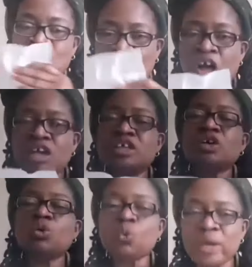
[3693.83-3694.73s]
God
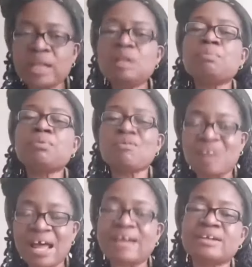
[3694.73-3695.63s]
will
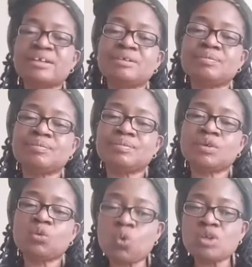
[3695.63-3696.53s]
provide
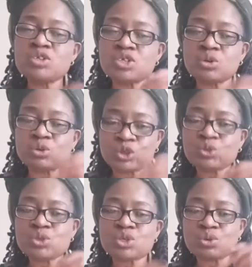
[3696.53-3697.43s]
once you
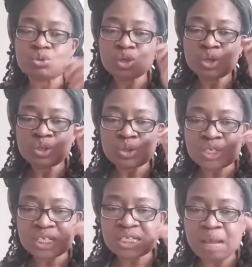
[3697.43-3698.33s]
choose to
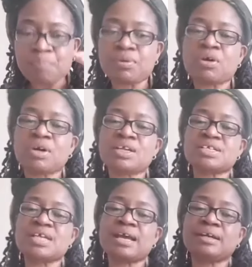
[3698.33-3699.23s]
step on his
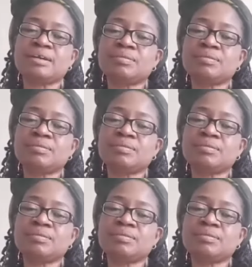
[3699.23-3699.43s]
side.